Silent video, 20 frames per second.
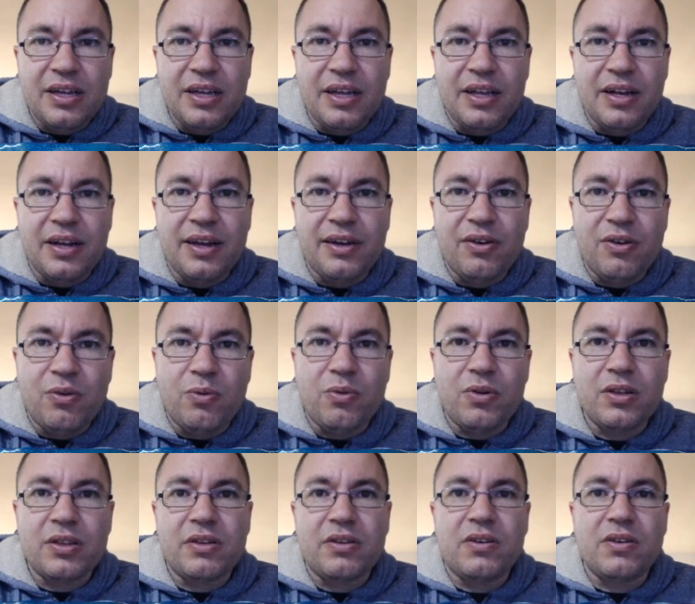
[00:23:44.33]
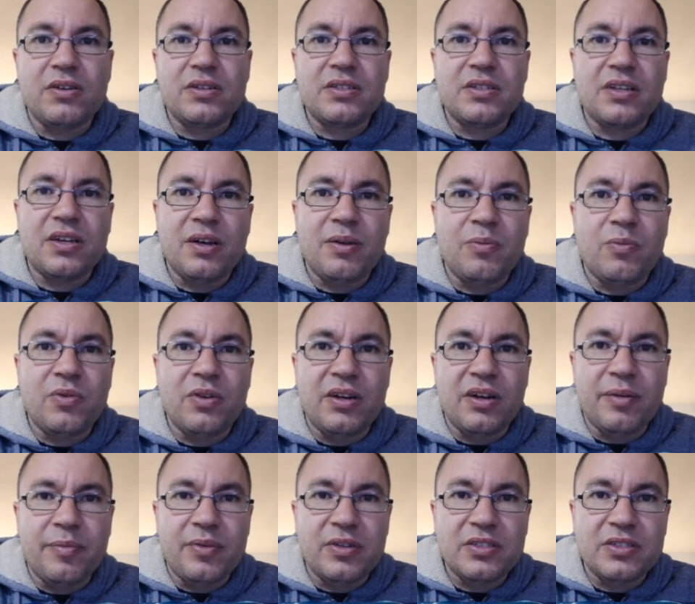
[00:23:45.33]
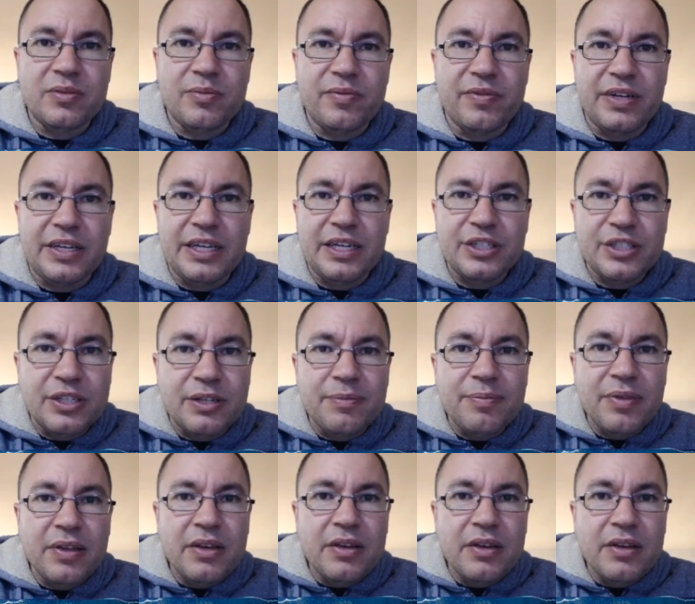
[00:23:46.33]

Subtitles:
and I don't want the cards to come when I'm on summer vacation.